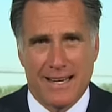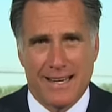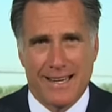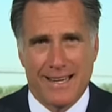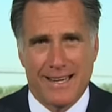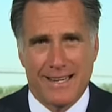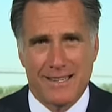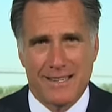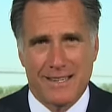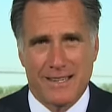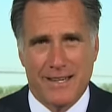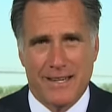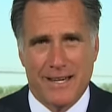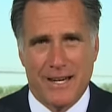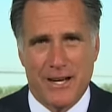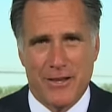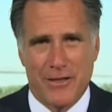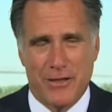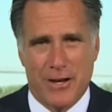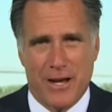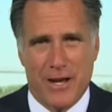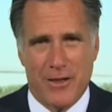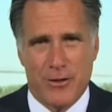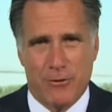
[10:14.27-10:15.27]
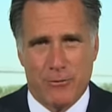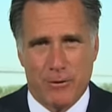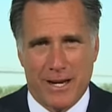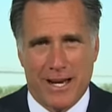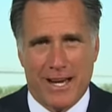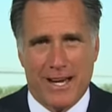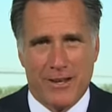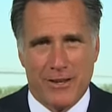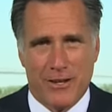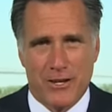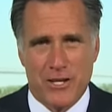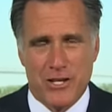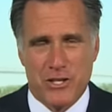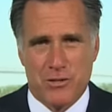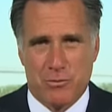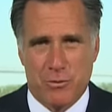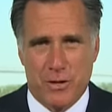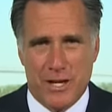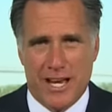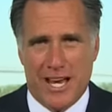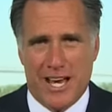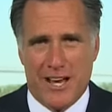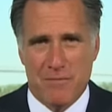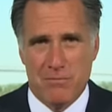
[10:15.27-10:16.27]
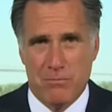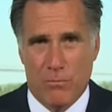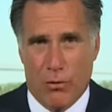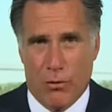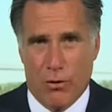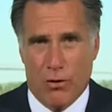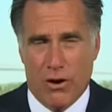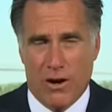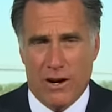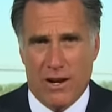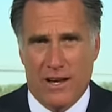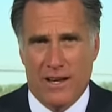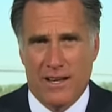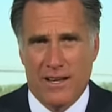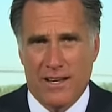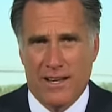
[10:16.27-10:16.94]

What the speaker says: And the reality is we have more